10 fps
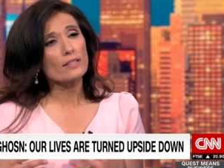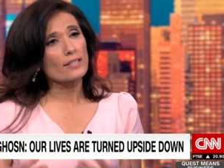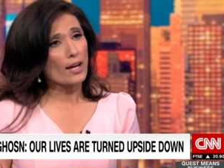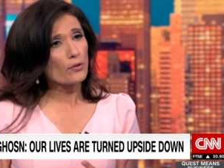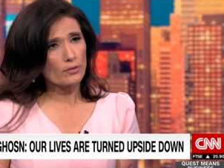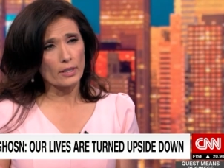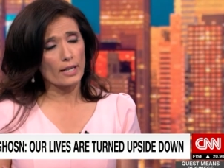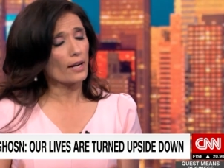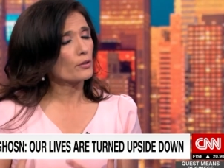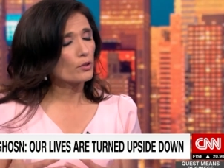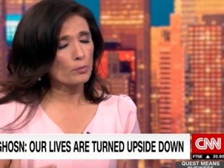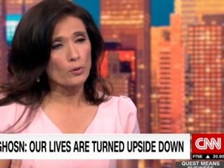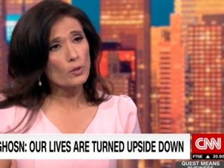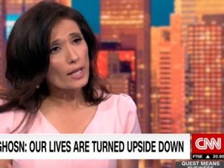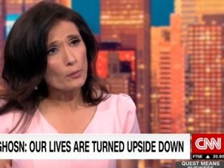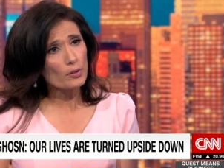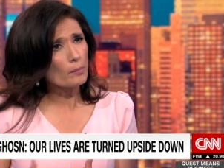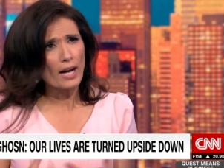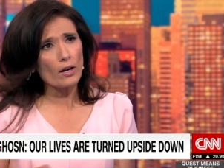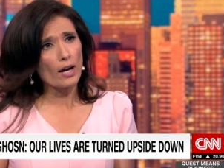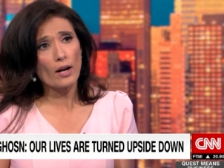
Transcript: is his health like? How do you communicate with him? How,